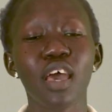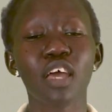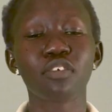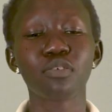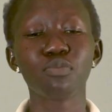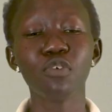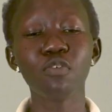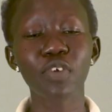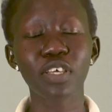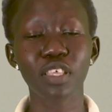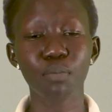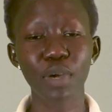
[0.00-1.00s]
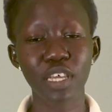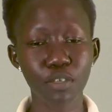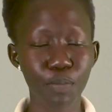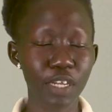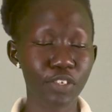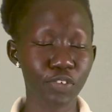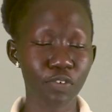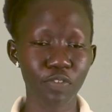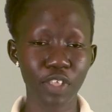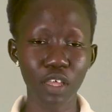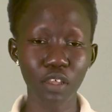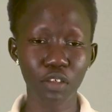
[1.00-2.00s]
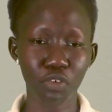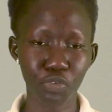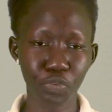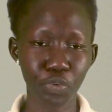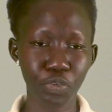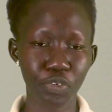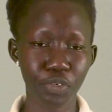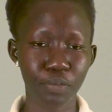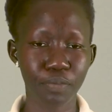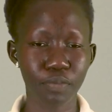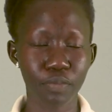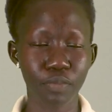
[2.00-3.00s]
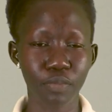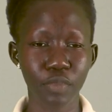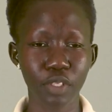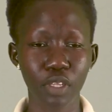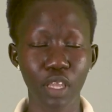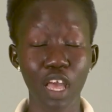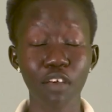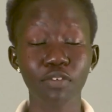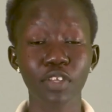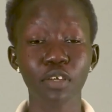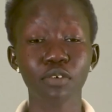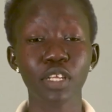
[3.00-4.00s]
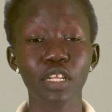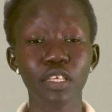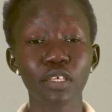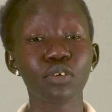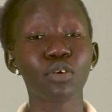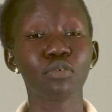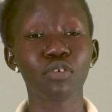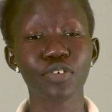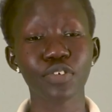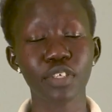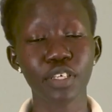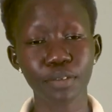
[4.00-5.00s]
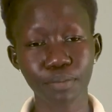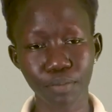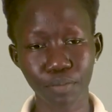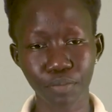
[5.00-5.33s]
and removing the burnt parts of the food after grilling or roasting.